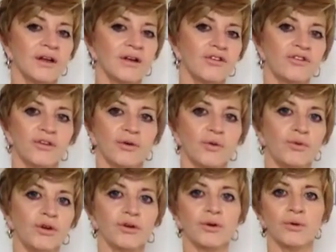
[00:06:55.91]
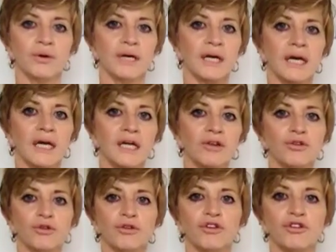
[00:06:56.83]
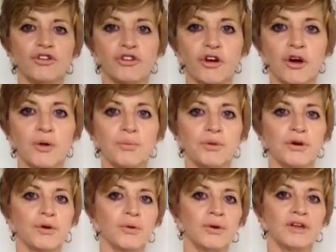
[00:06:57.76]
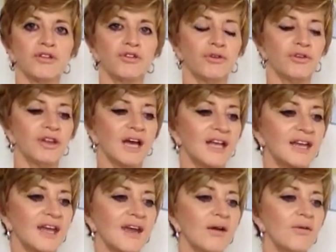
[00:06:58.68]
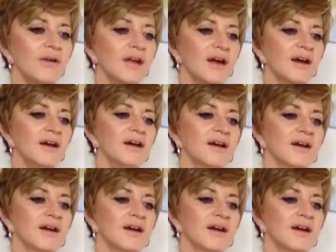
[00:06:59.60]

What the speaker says: so you're going to the shop, you're going to that area,